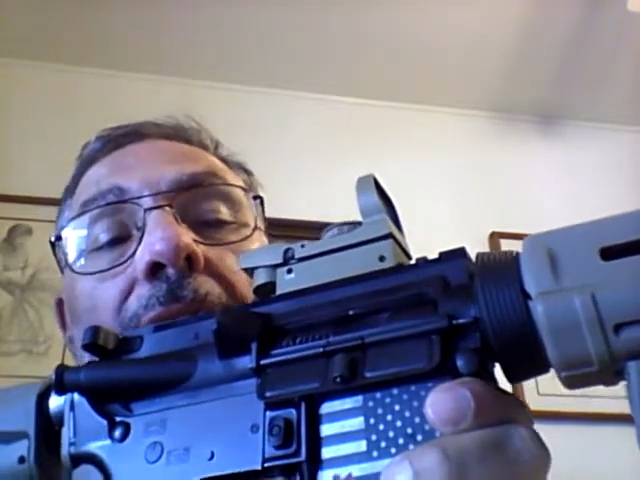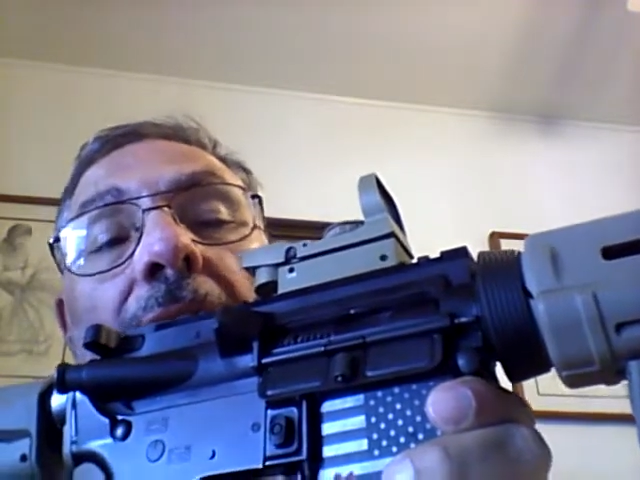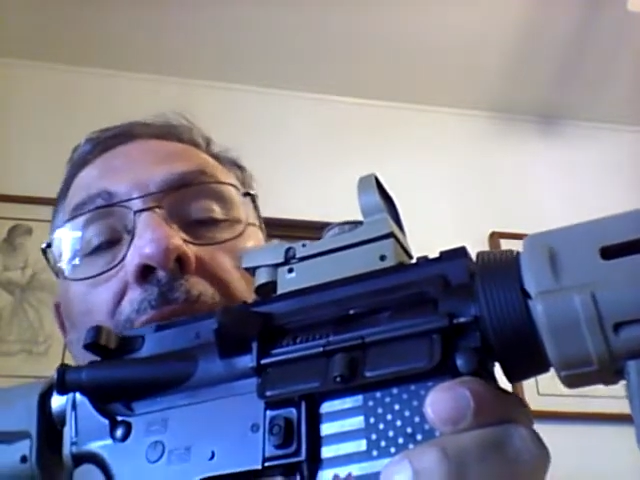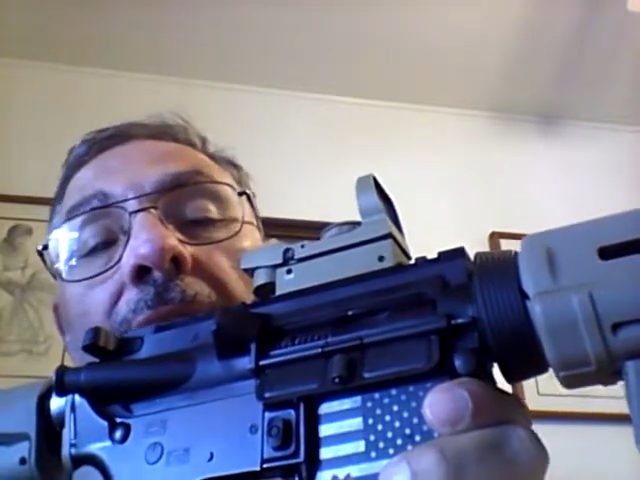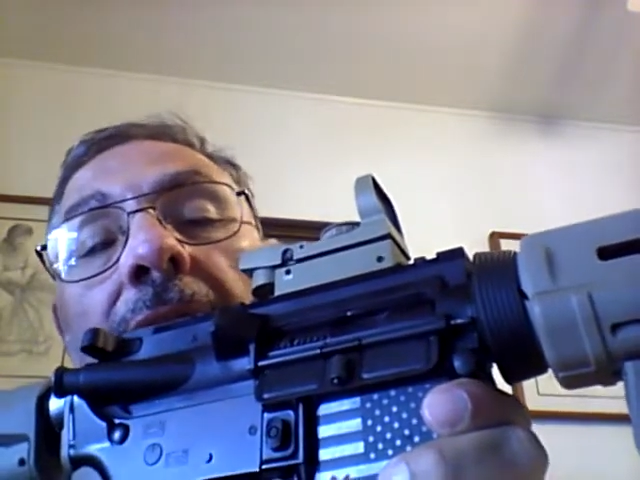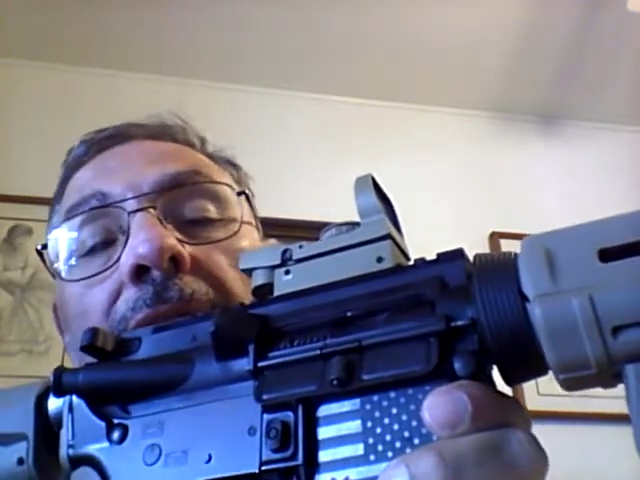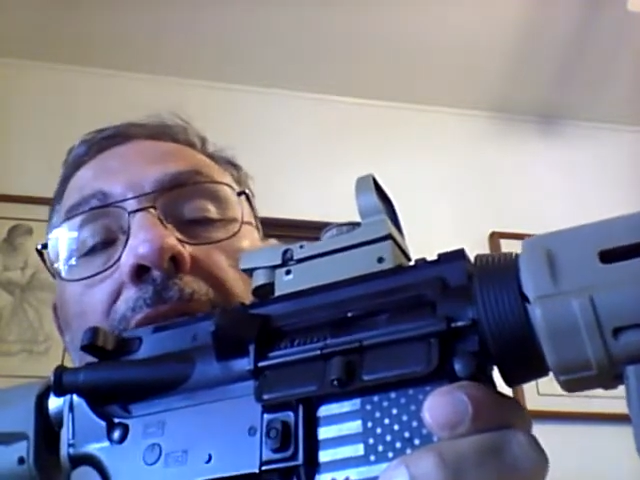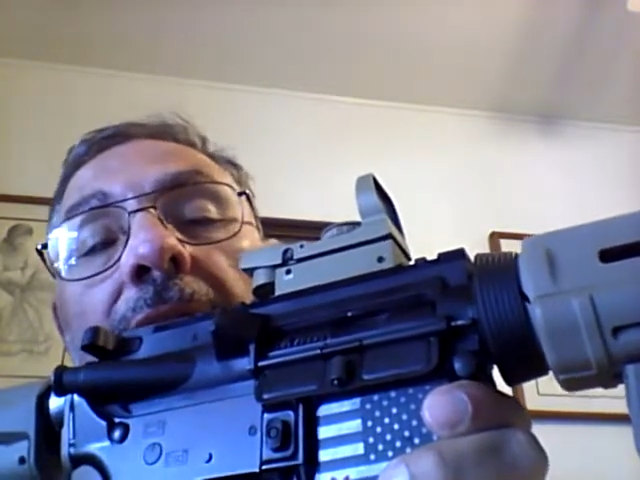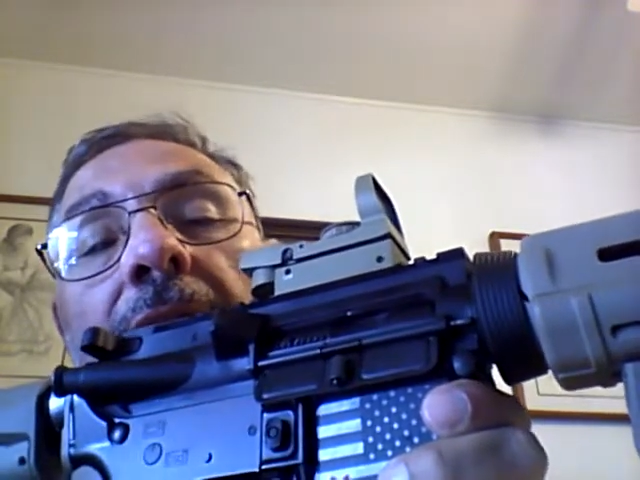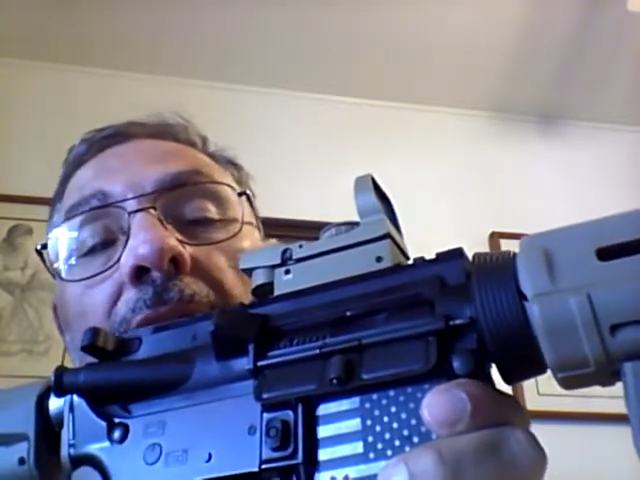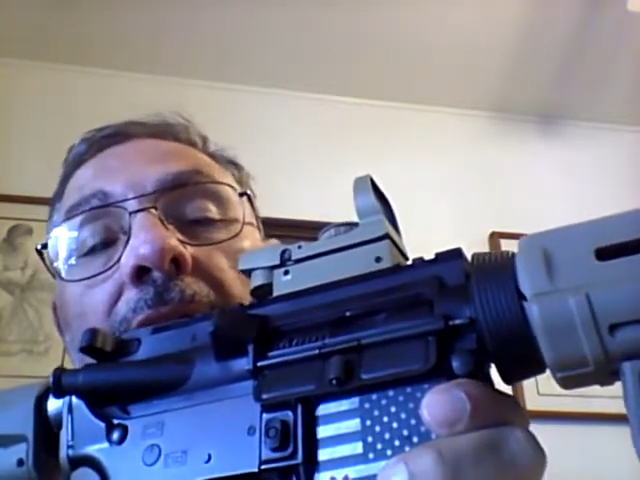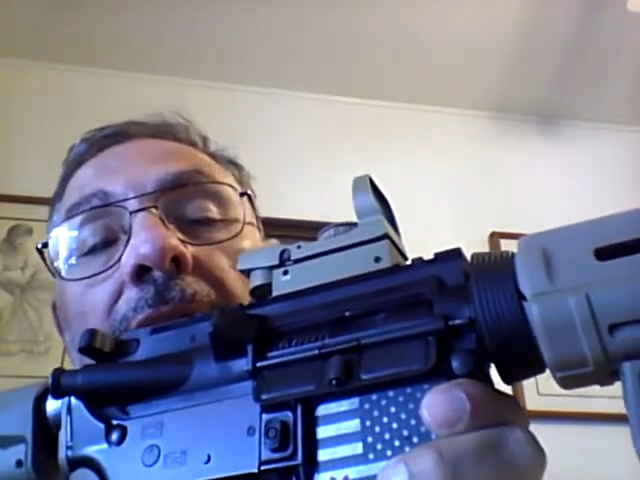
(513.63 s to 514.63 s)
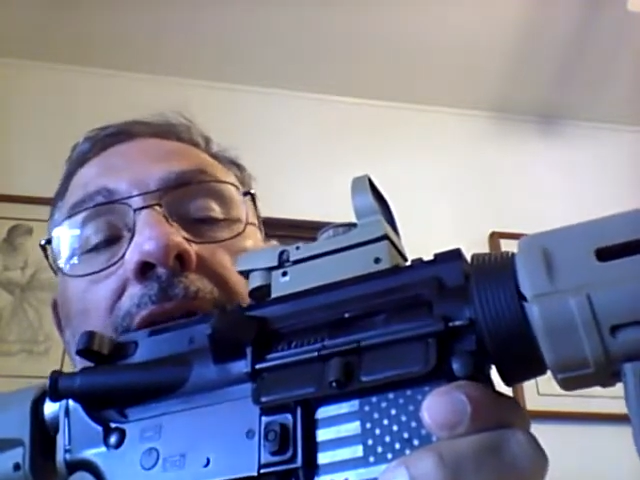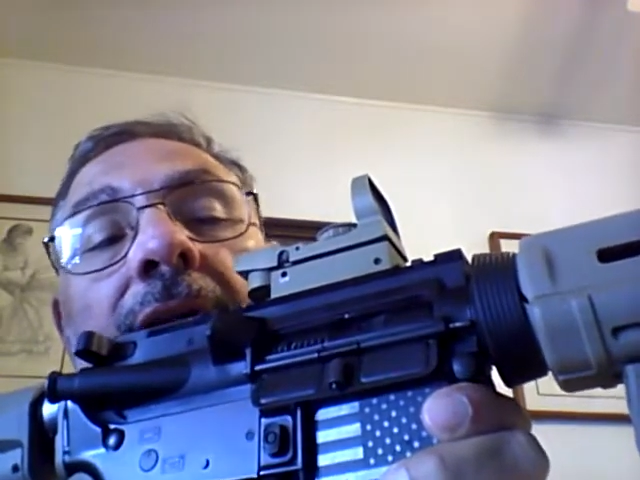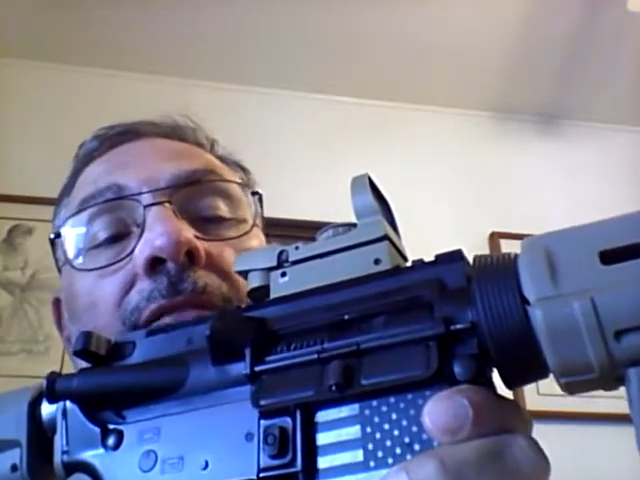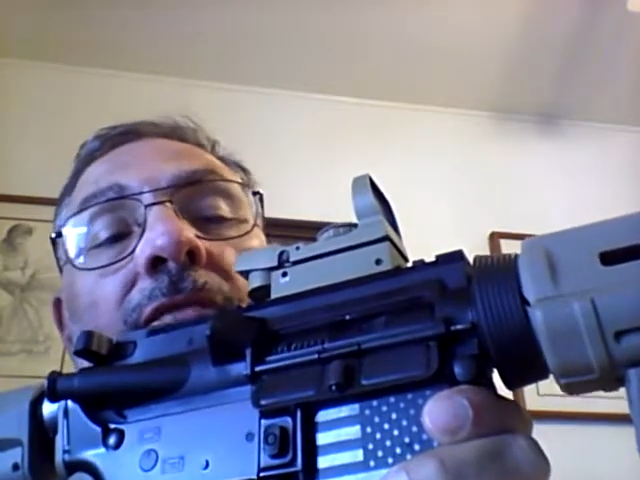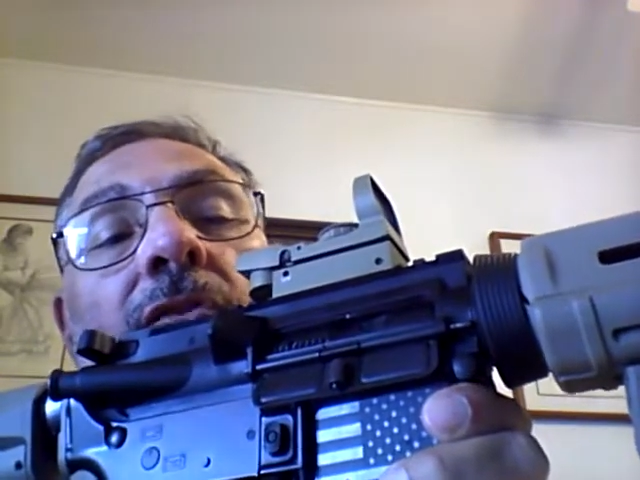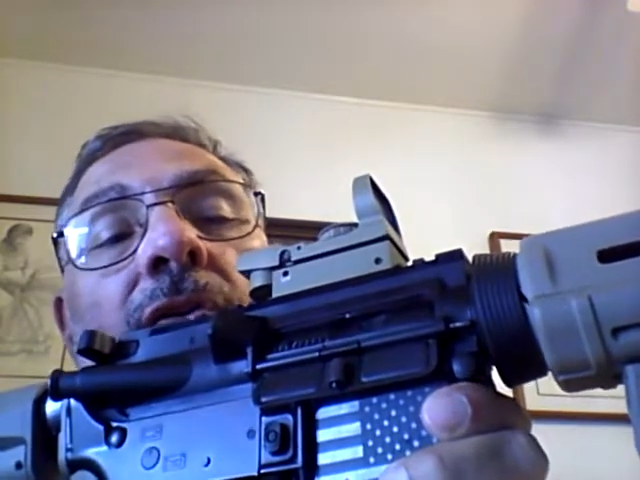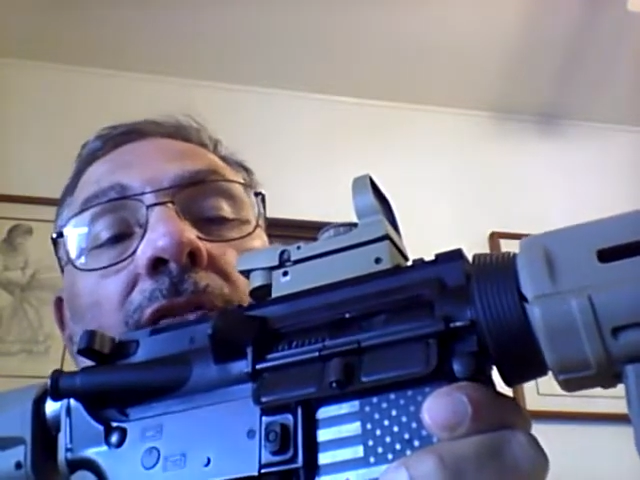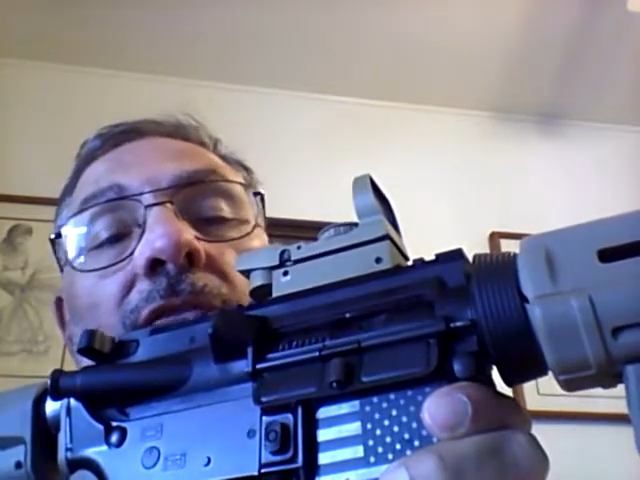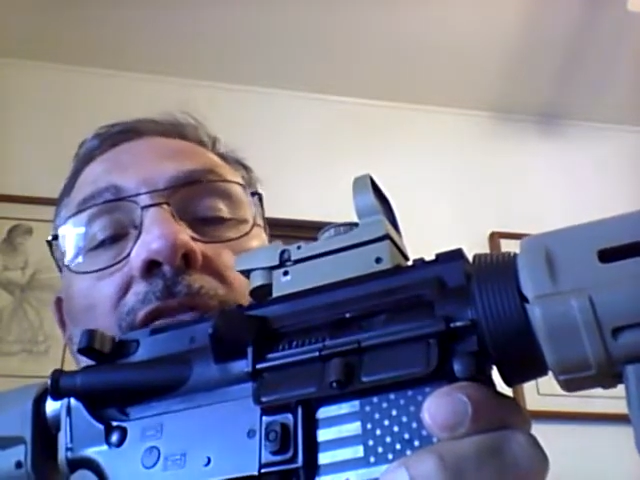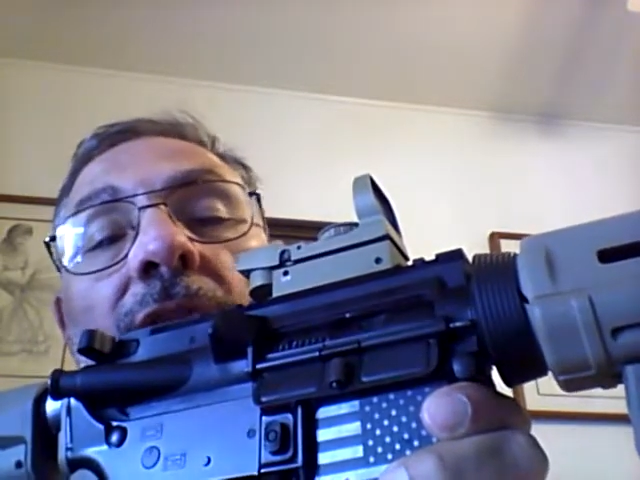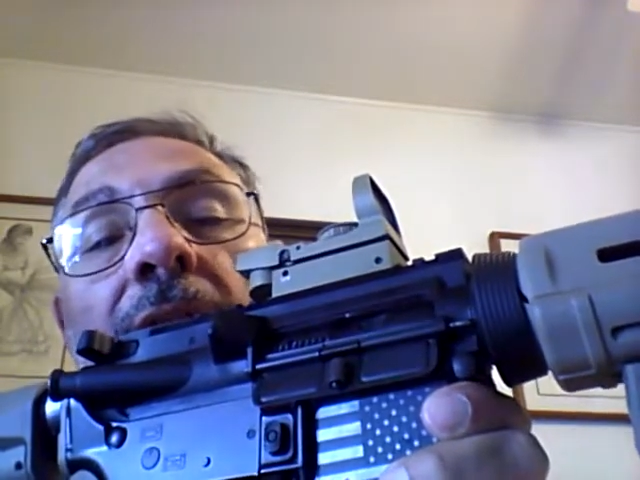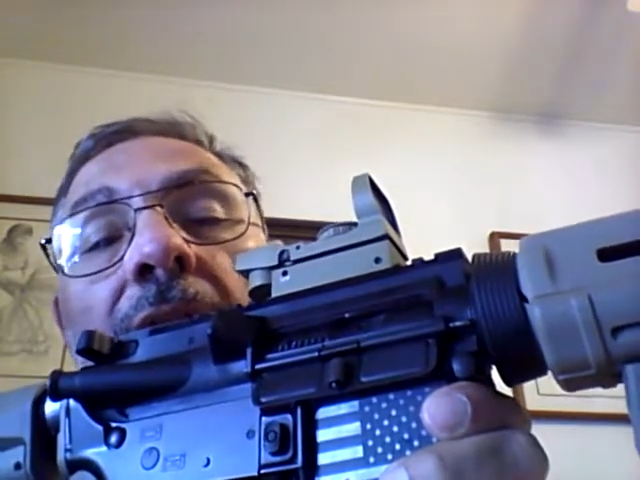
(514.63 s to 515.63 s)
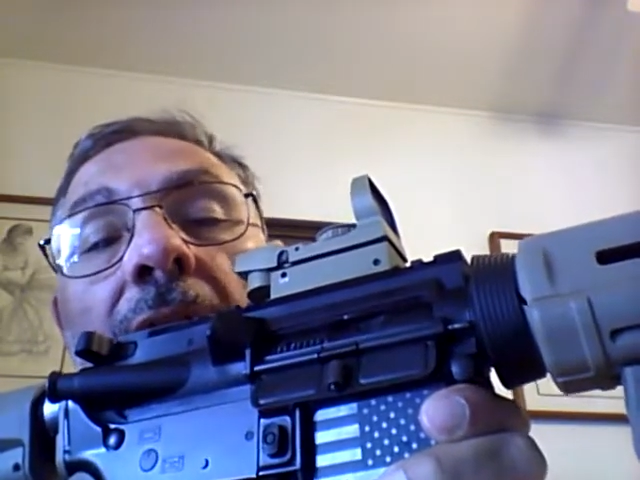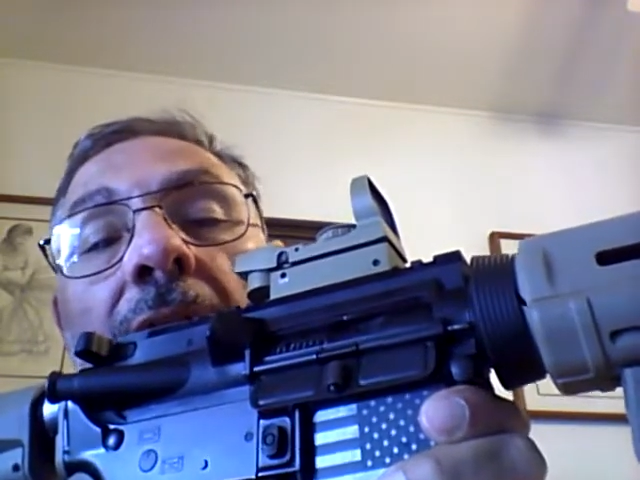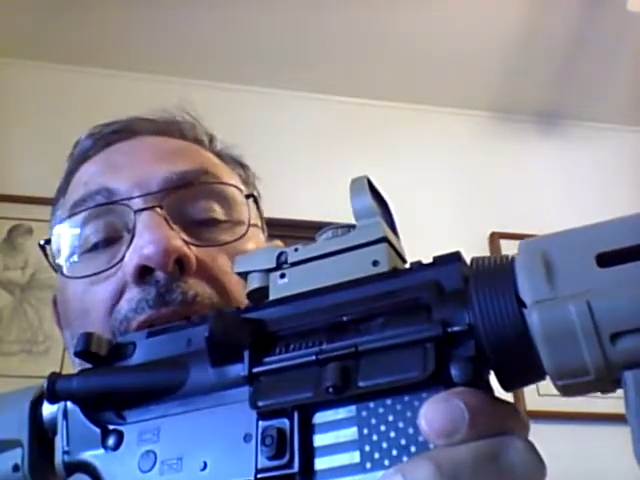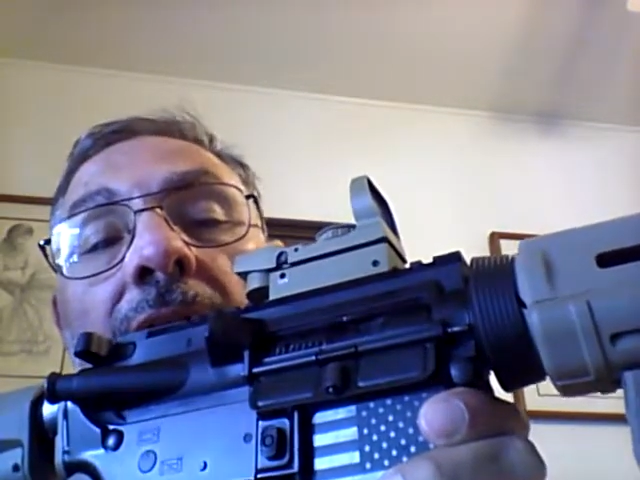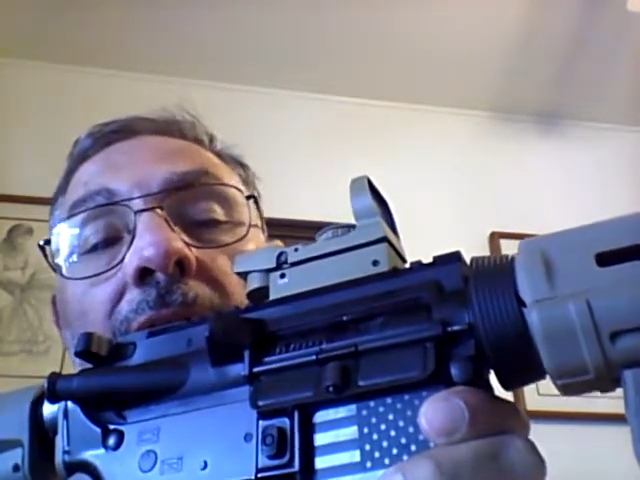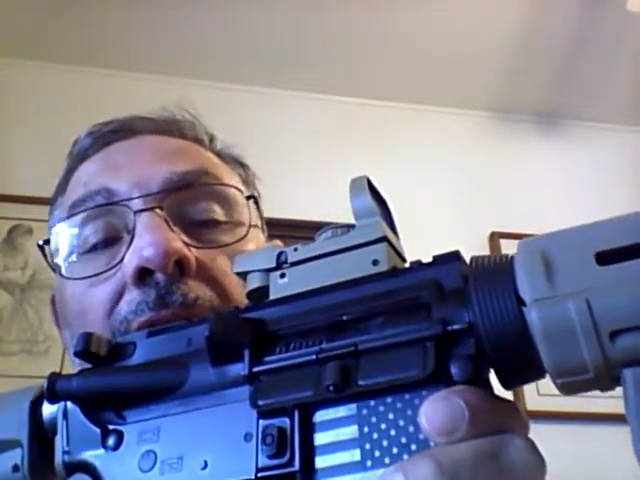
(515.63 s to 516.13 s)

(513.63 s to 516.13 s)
and it kind of, you can see the angle